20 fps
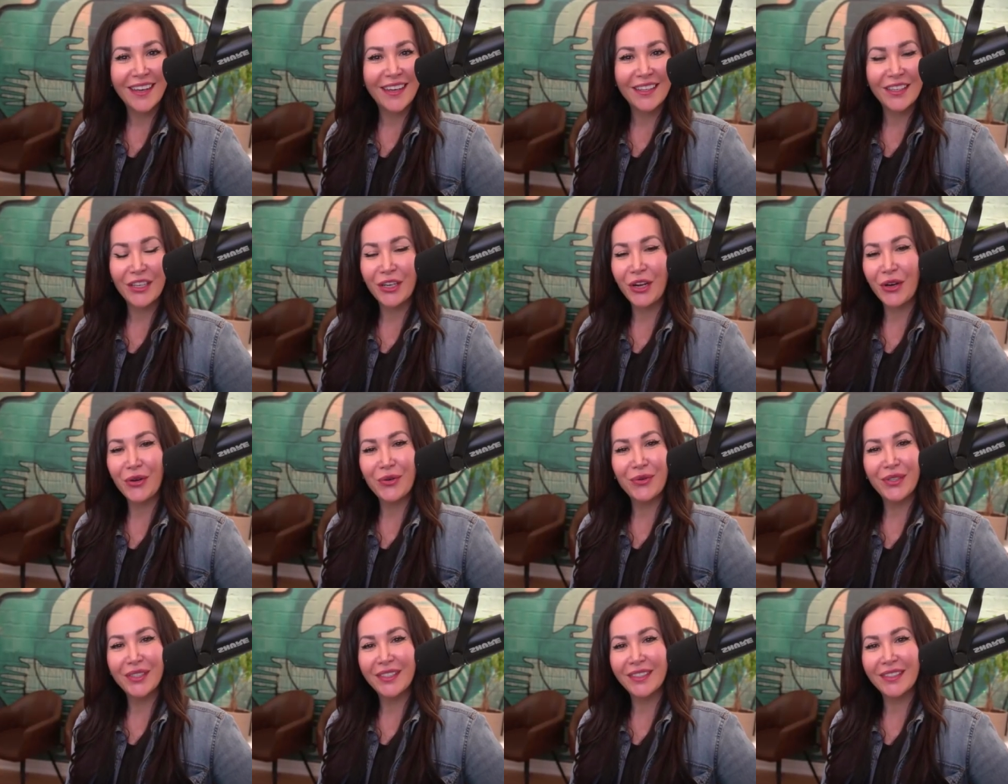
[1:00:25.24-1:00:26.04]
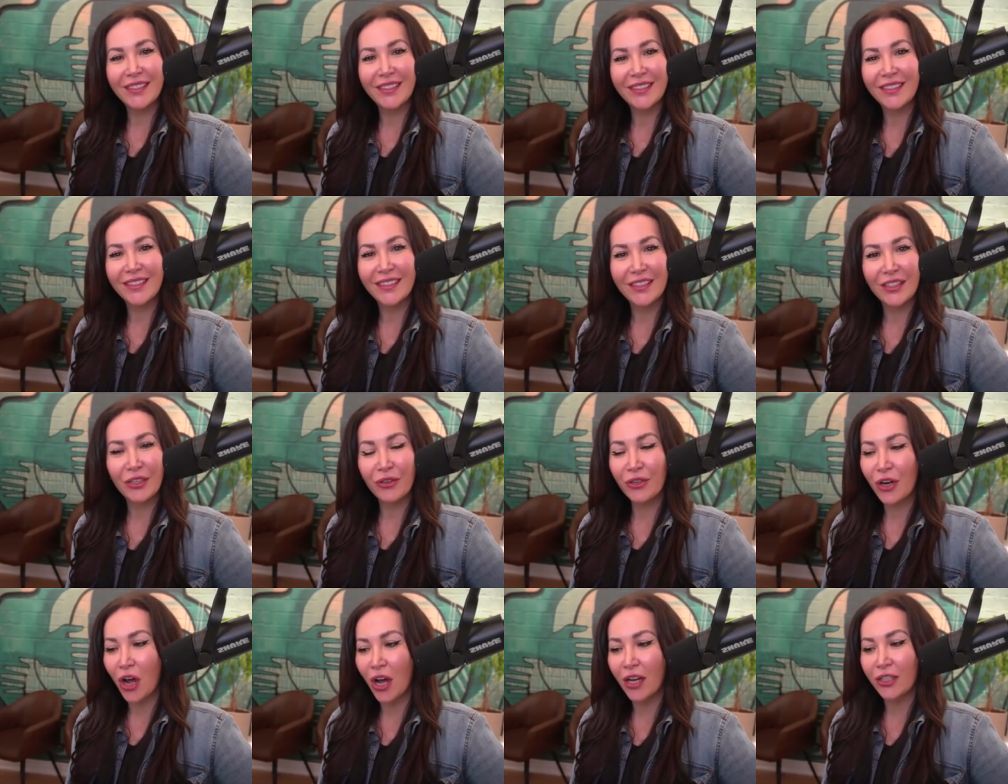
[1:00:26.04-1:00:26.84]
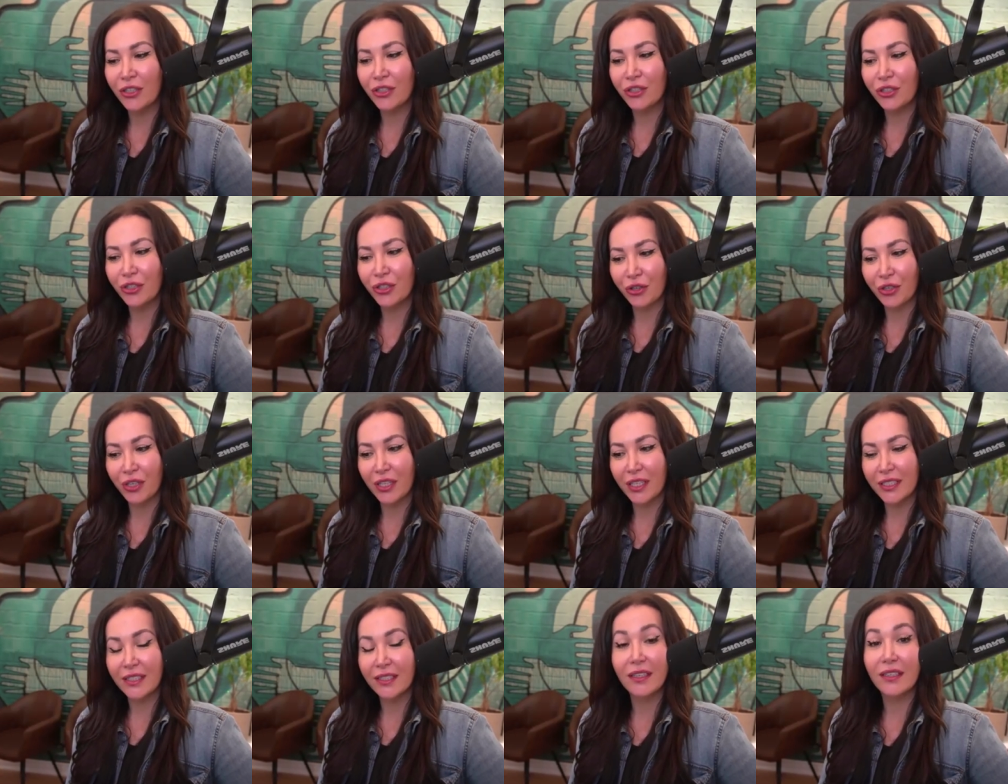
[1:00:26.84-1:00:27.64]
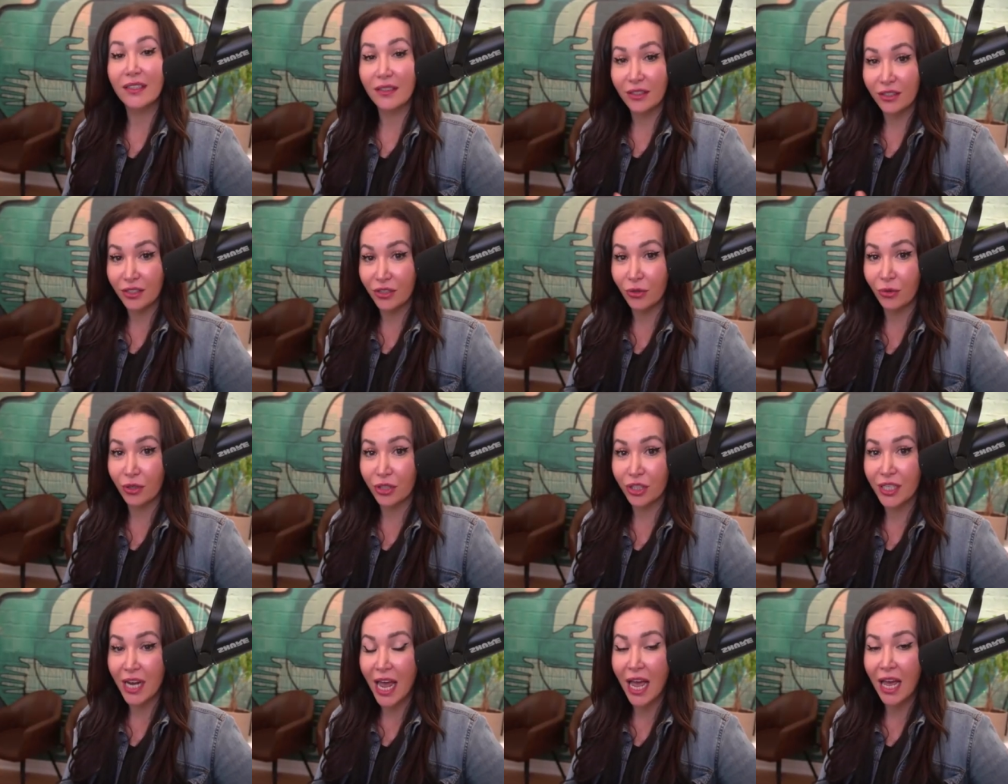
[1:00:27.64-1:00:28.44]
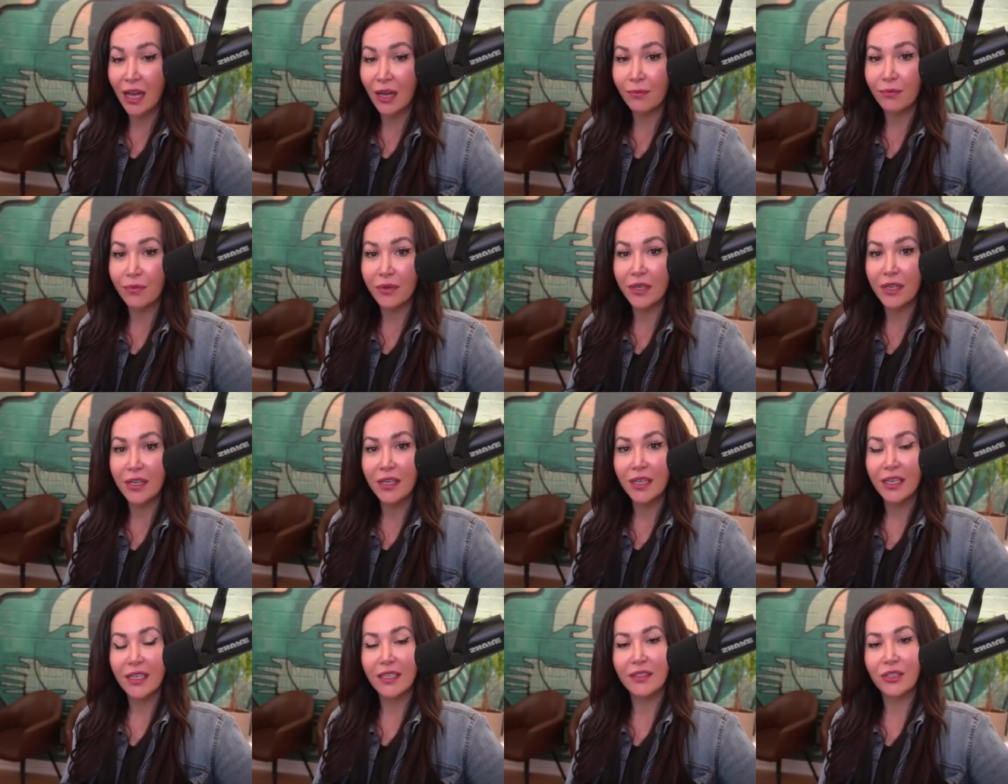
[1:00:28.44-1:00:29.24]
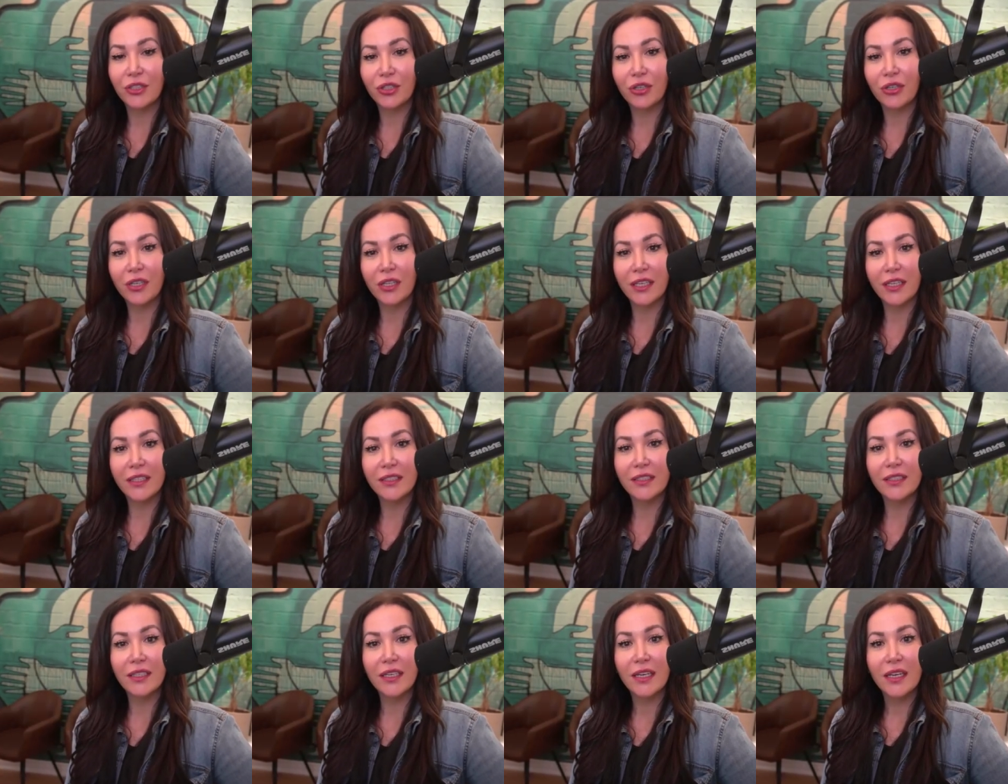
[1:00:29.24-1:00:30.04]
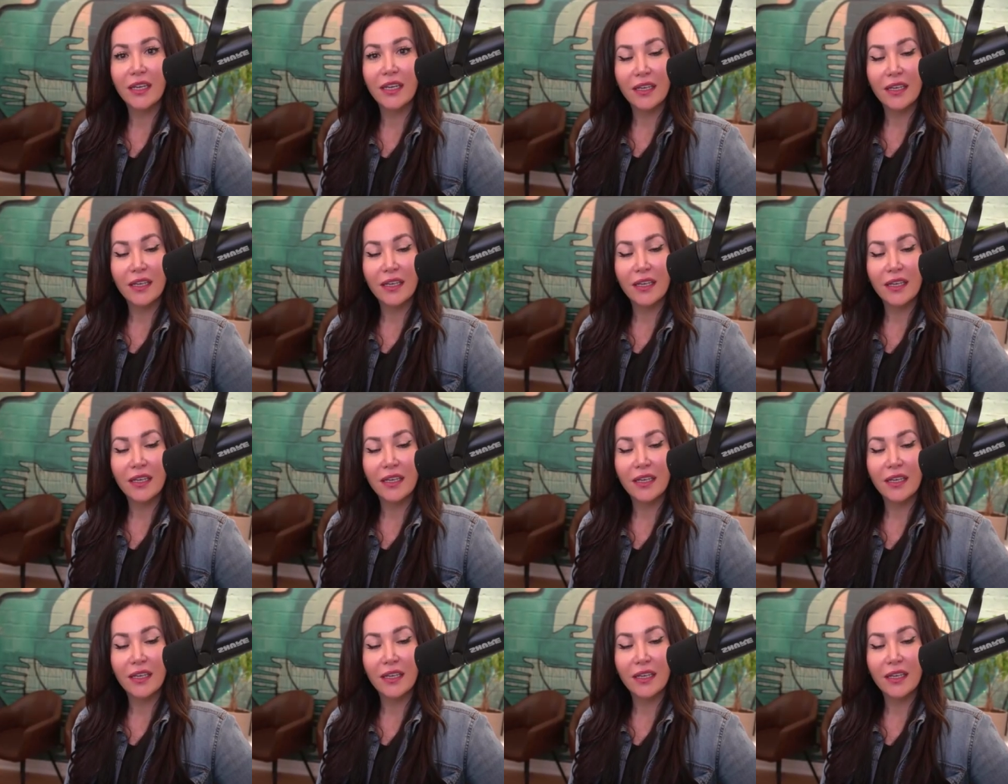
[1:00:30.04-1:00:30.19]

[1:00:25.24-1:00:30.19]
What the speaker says: they're not journalists. George Knapp is a journalist.